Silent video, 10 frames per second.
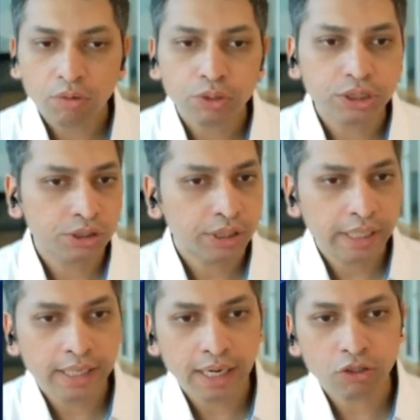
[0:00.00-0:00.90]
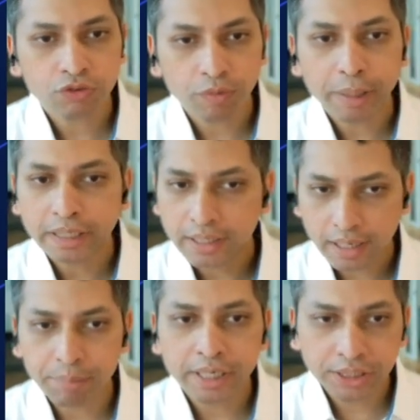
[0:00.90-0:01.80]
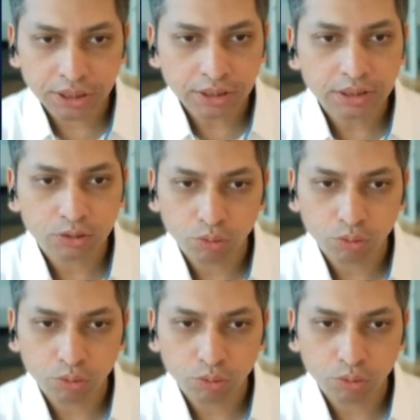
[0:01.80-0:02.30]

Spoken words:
which really allows for better recommendations.